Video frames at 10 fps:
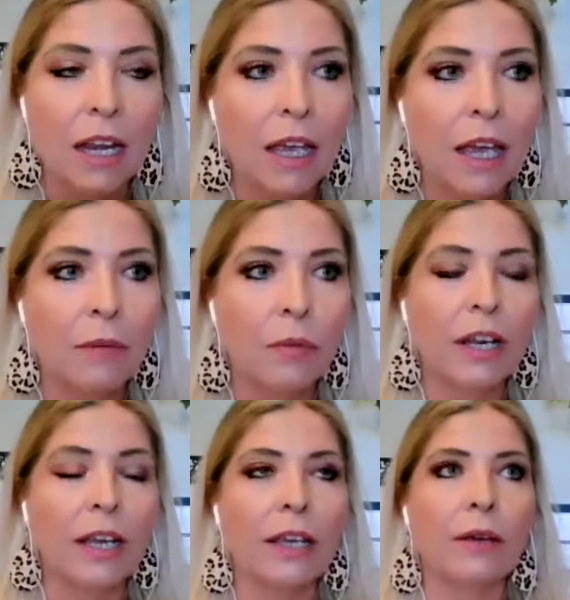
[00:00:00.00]
And I, and
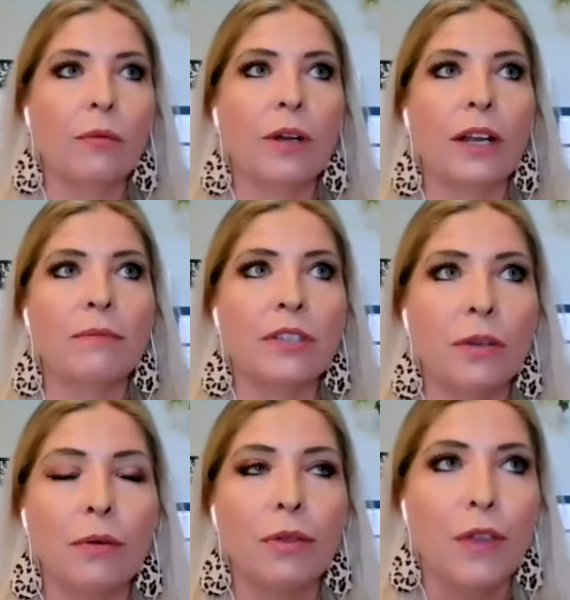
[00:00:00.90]
what I, what I'm
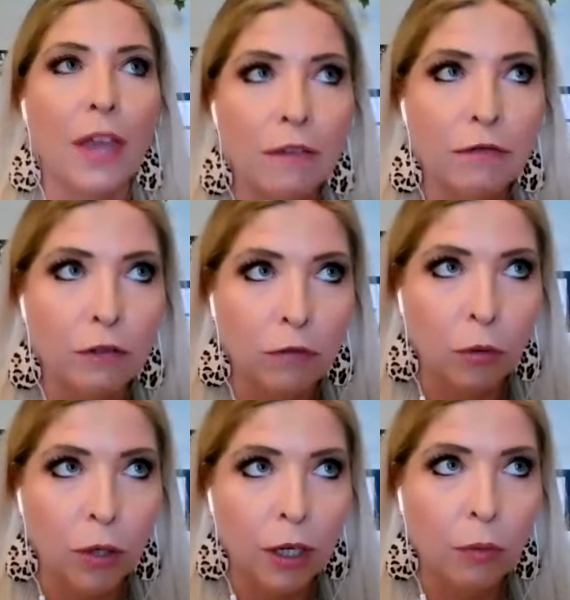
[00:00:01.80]
so thankful
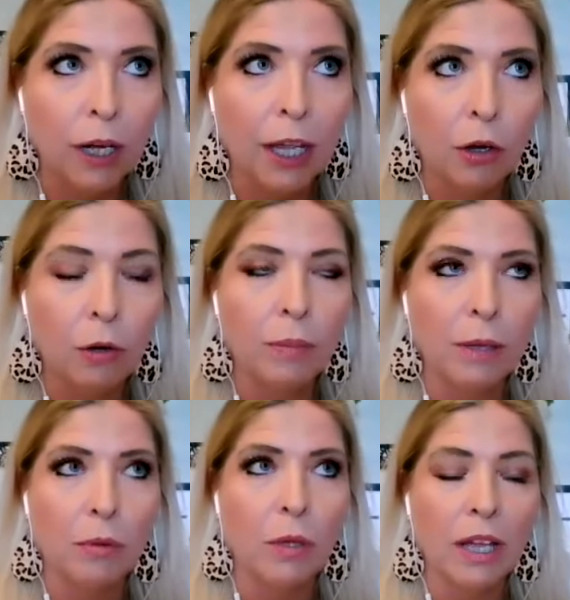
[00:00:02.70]
for, and what I hope
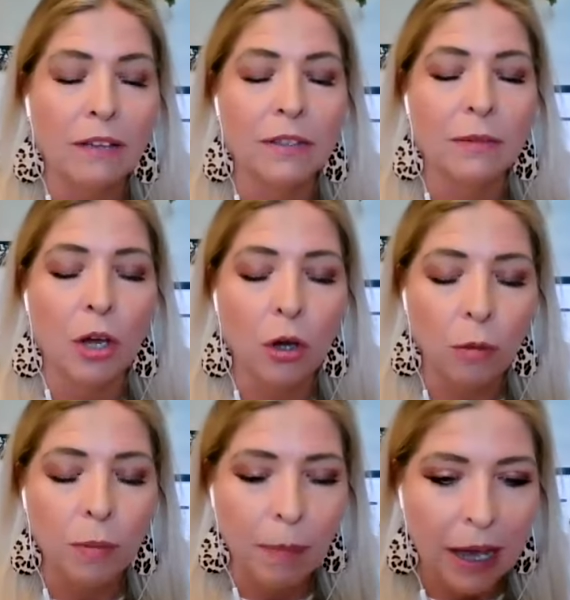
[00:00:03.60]
people will have some
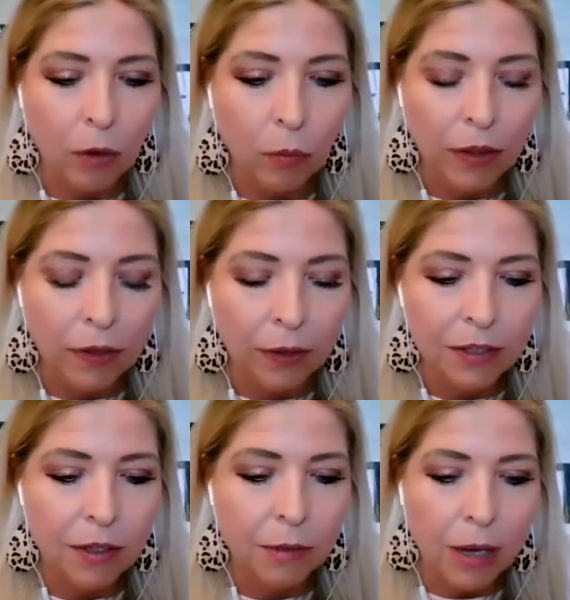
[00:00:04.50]
hope about, whether
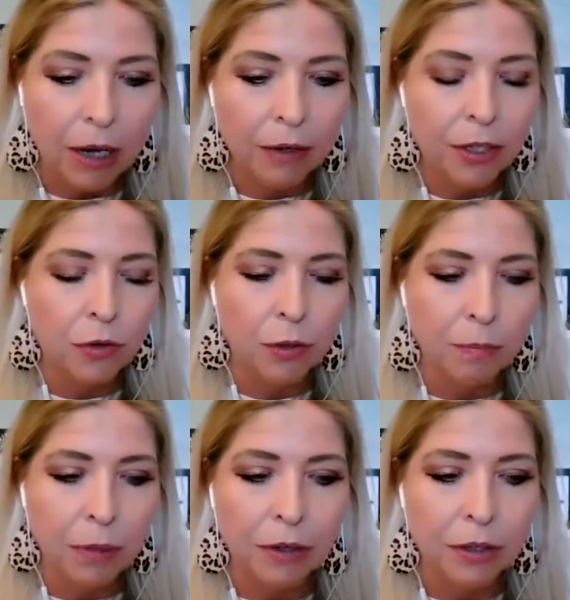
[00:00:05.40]
it's their marriage or
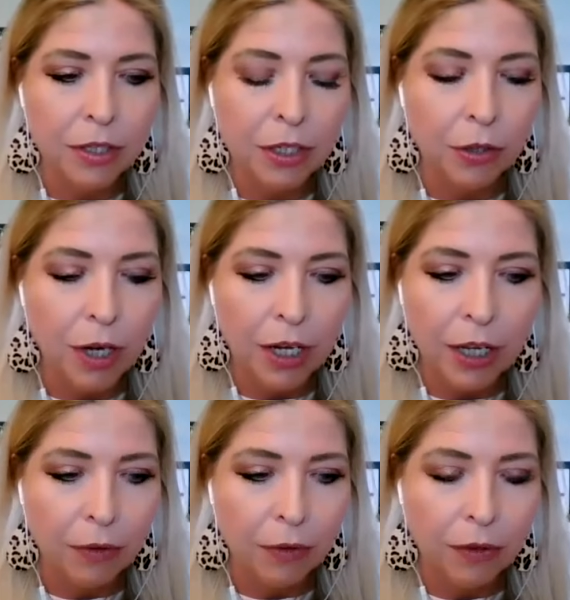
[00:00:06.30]
their parenting or
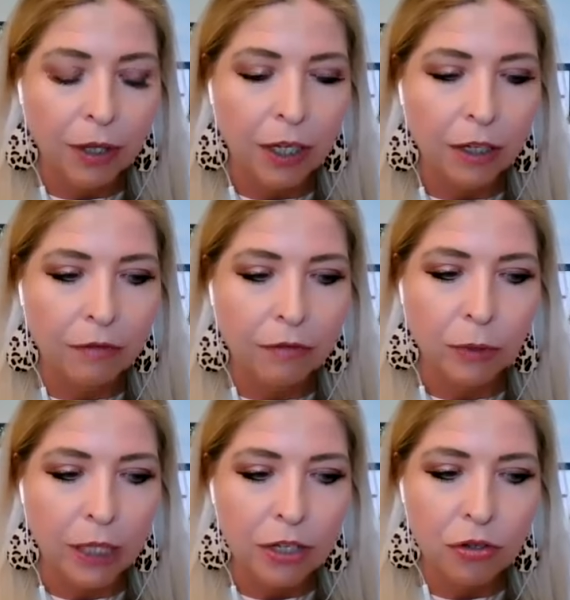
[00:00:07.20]
any other kind of
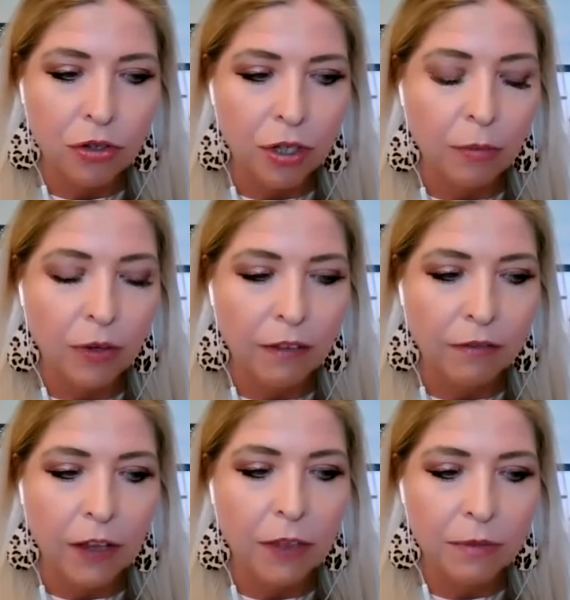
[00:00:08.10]
relationship where they
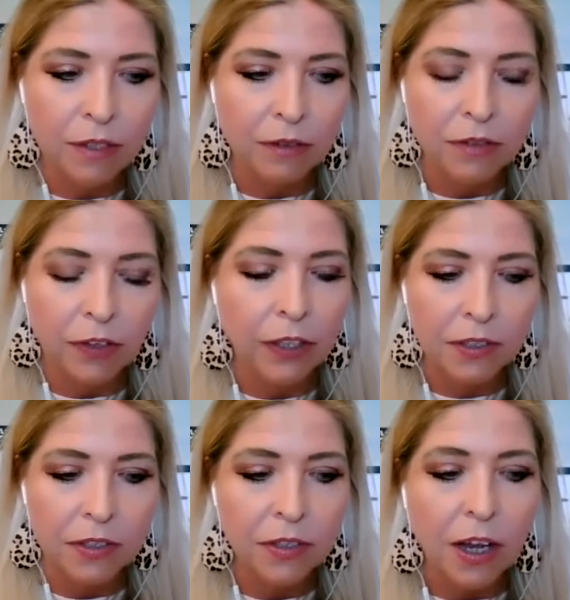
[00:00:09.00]
find themselves
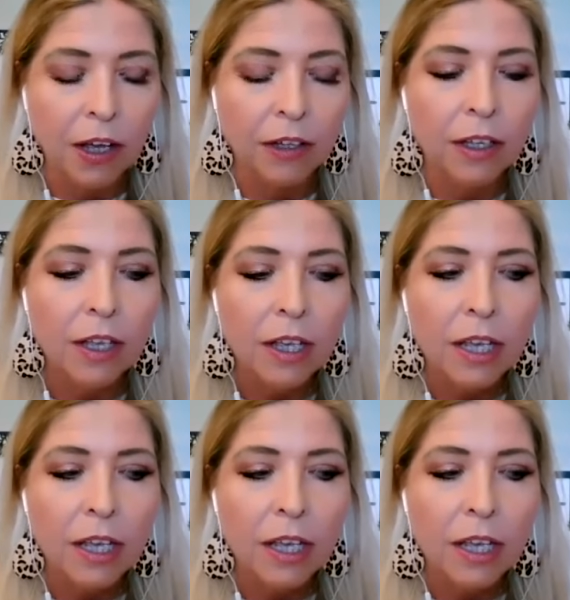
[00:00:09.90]
feeling stuck,